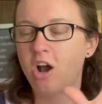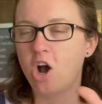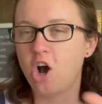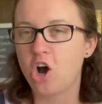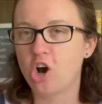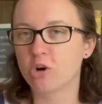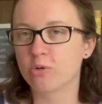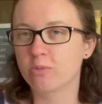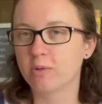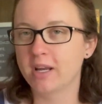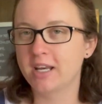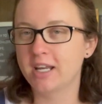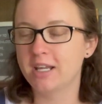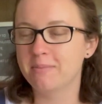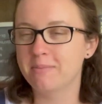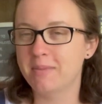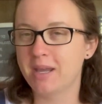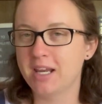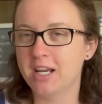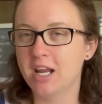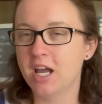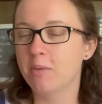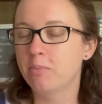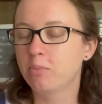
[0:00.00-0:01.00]
already
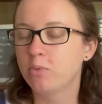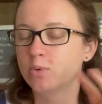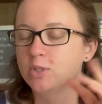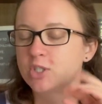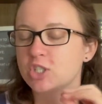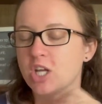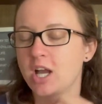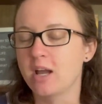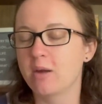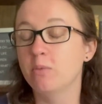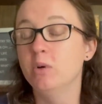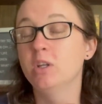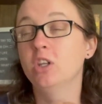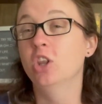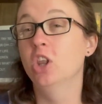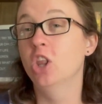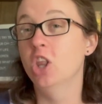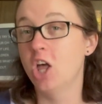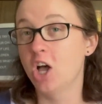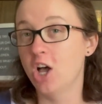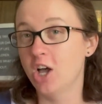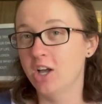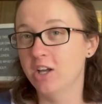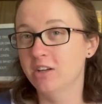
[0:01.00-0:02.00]
made up, which I would
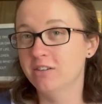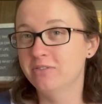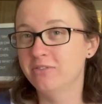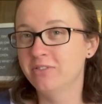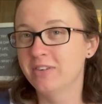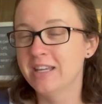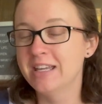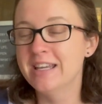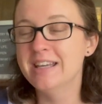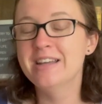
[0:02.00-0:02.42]
love,